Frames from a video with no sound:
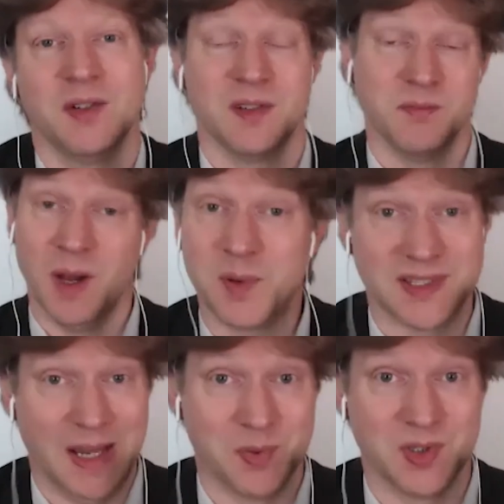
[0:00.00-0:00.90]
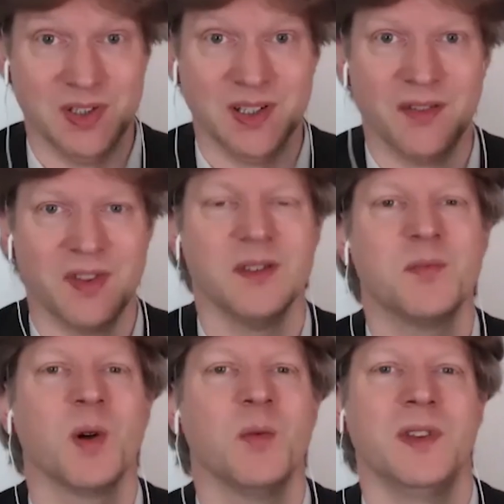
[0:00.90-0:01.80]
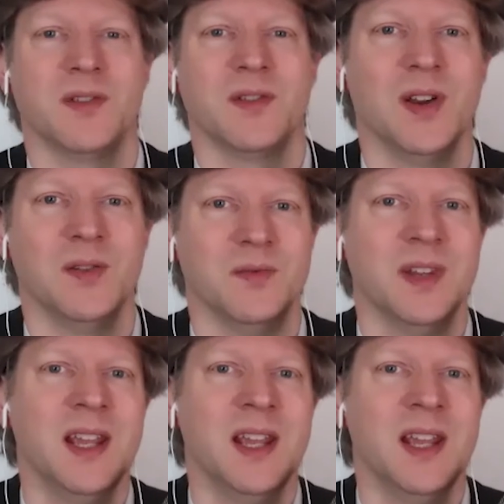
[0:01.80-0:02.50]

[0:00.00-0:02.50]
which is my perception of the problem with your own